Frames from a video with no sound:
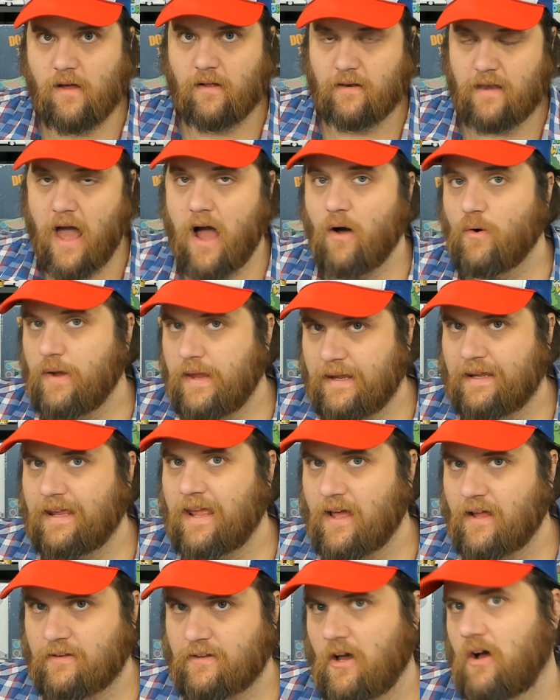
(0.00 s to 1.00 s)
Now he
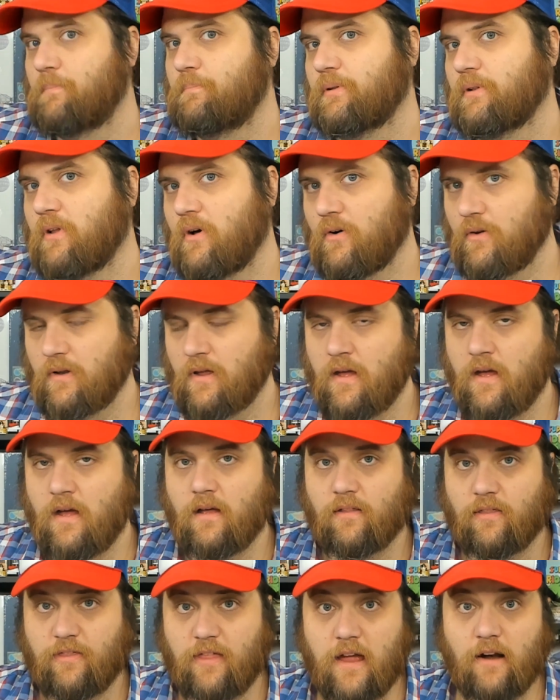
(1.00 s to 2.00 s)
can't upload.
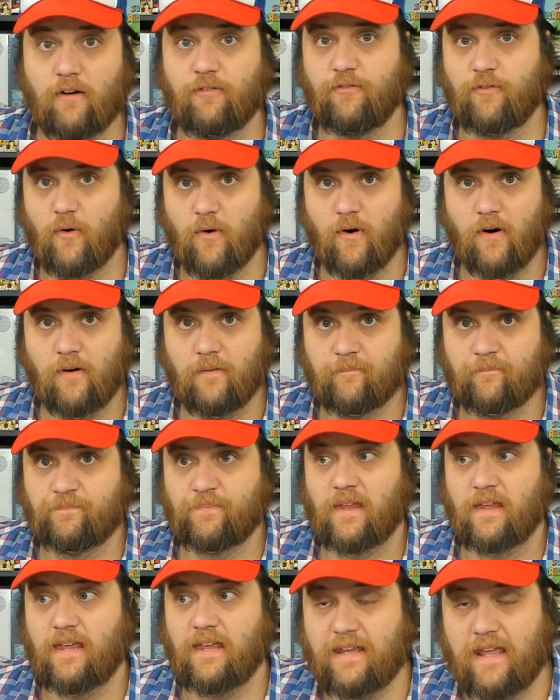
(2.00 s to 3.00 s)
Therefore,
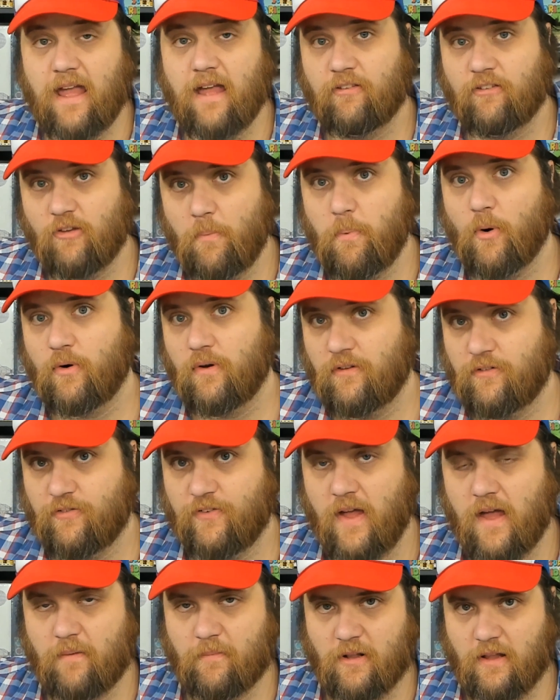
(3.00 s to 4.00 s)
he can't support his
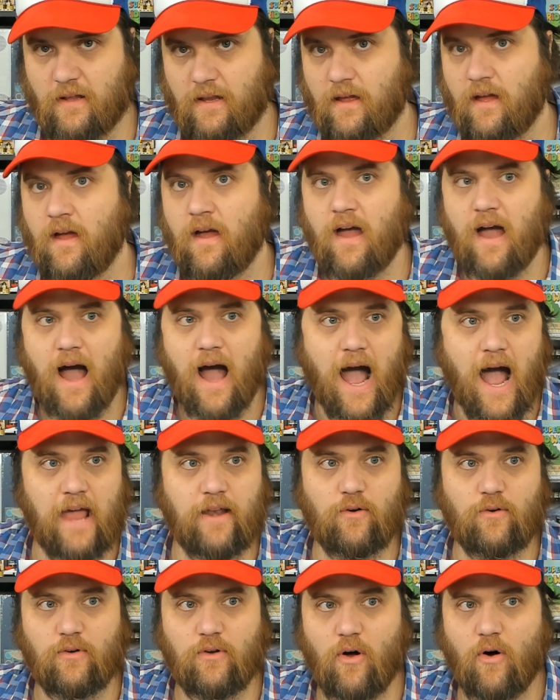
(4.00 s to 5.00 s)
family. I
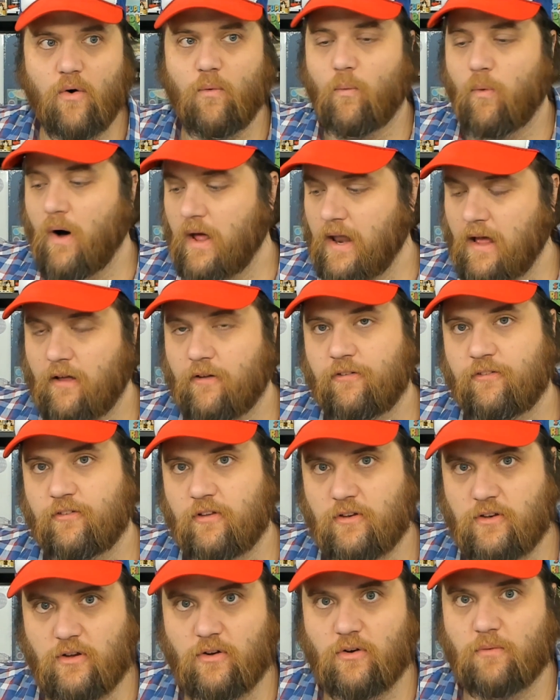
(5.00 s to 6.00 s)
don't know what else
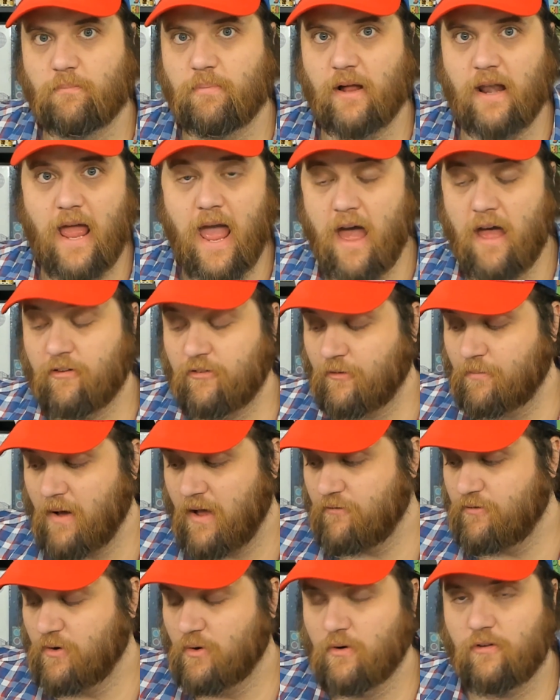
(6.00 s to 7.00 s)
to do but ask
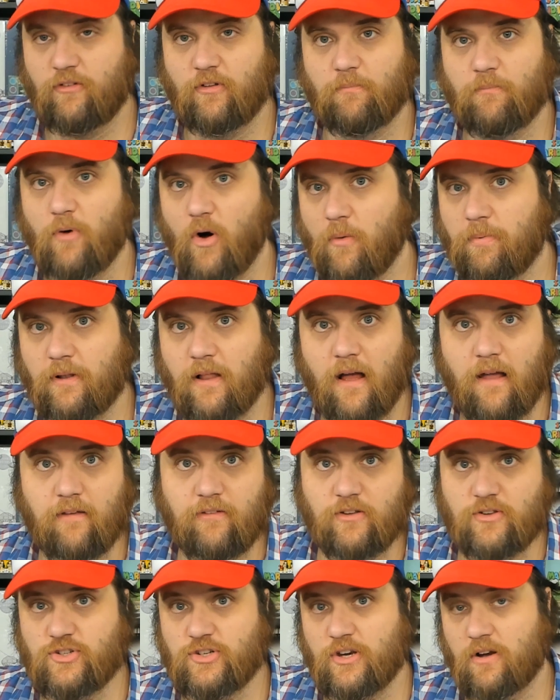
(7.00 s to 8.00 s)
my viewers to
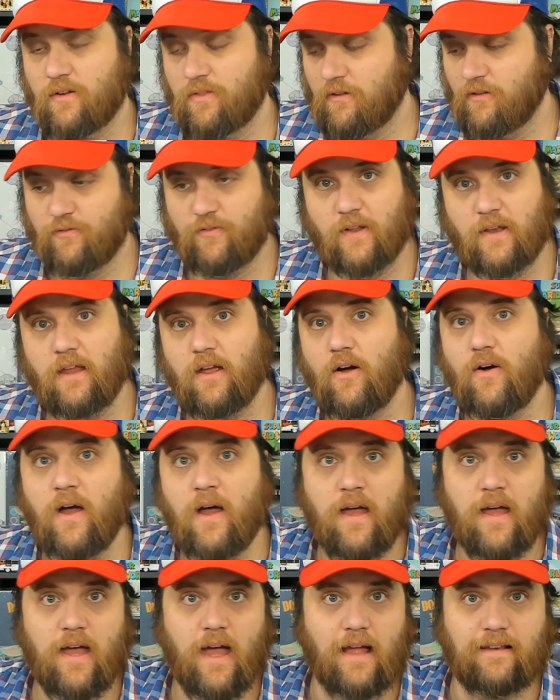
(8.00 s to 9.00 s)
mobilize and share this video
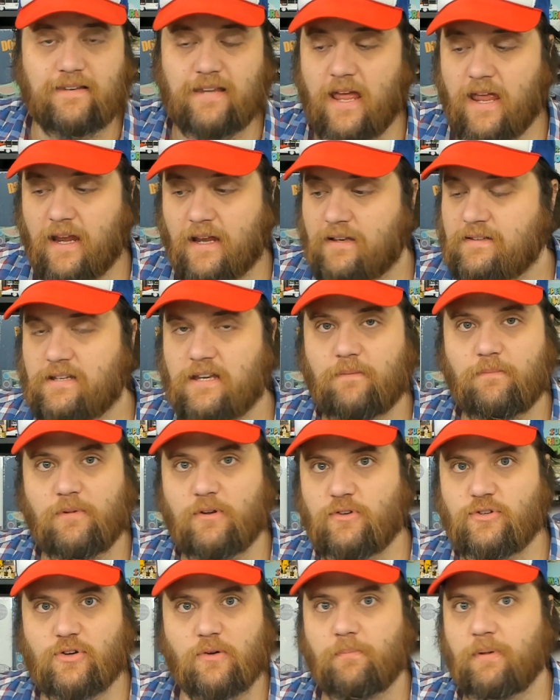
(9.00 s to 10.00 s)
and tag in Team
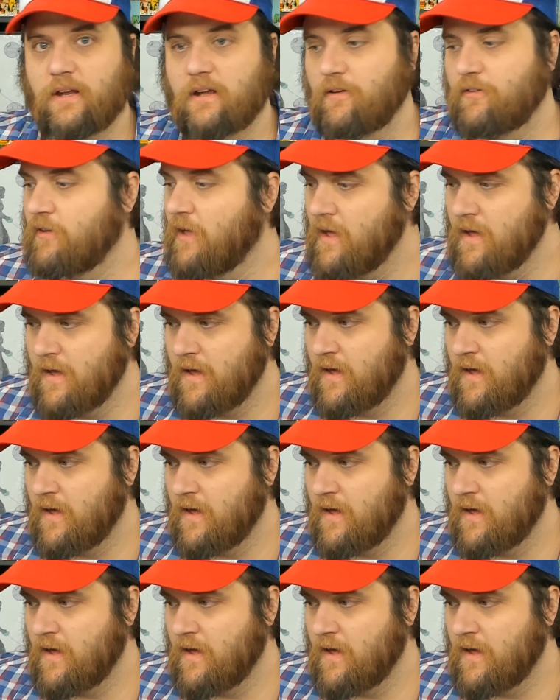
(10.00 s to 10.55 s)
YouTube because,